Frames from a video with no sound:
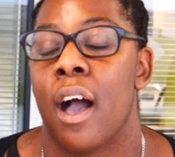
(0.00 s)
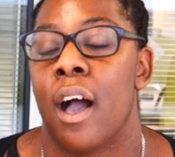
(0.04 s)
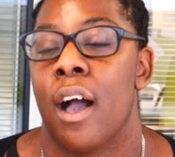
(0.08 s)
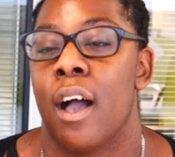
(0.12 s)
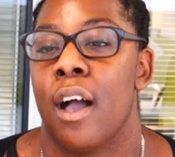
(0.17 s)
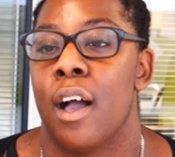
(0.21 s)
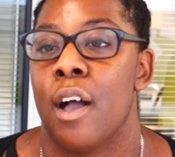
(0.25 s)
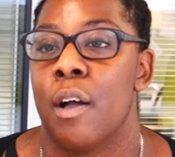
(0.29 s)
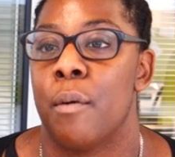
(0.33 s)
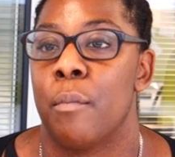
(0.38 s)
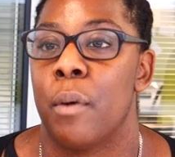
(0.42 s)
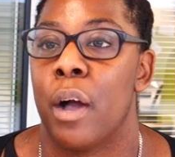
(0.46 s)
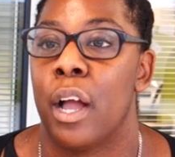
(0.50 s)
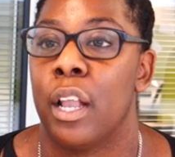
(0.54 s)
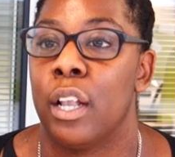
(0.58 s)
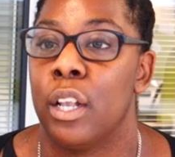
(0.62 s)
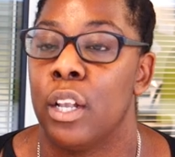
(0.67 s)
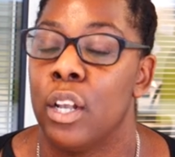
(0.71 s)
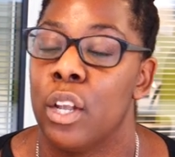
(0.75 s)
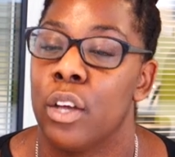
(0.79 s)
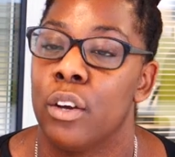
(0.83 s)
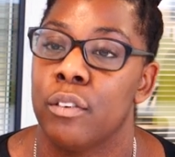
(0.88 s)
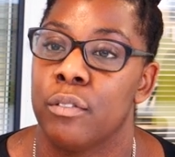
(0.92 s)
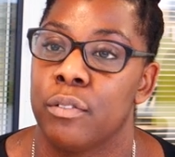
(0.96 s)
I
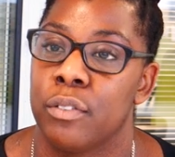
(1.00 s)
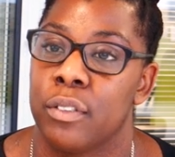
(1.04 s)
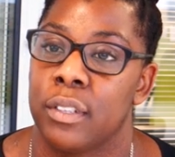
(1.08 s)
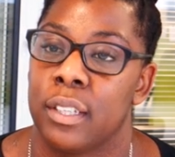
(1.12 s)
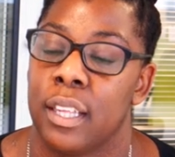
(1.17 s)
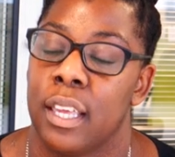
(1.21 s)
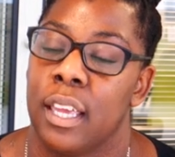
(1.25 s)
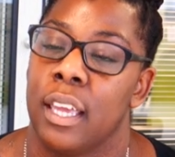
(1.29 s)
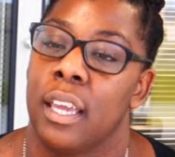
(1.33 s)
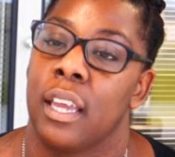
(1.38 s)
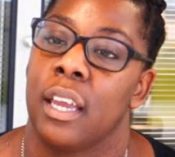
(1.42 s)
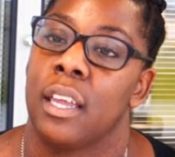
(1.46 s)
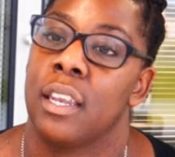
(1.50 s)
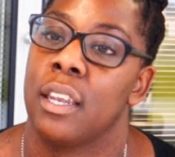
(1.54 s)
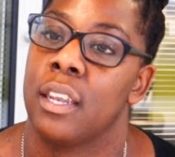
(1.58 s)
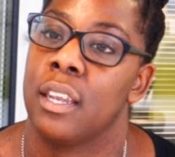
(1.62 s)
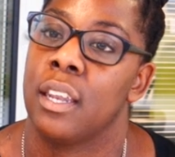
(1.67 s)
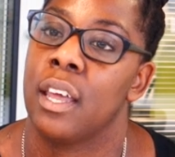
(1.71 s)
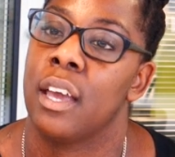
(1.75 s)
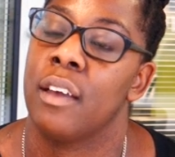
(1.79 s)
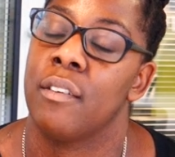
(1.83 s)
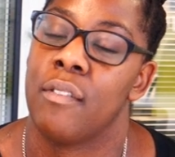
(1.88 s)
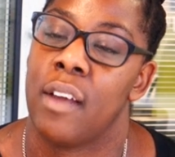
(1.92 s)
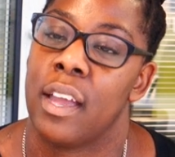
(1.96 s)
love seeing
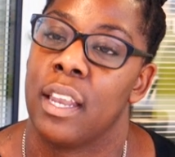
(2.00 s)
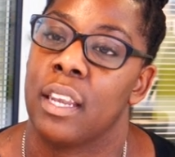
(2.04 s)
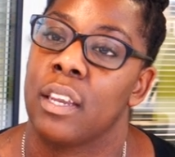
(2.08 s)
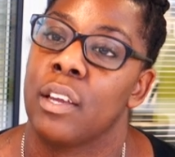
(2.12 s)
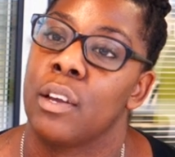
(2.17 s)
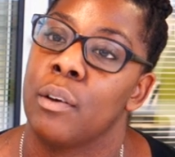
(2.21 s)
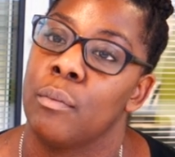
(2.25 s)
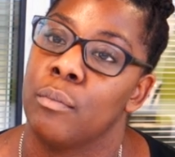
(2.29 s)
an event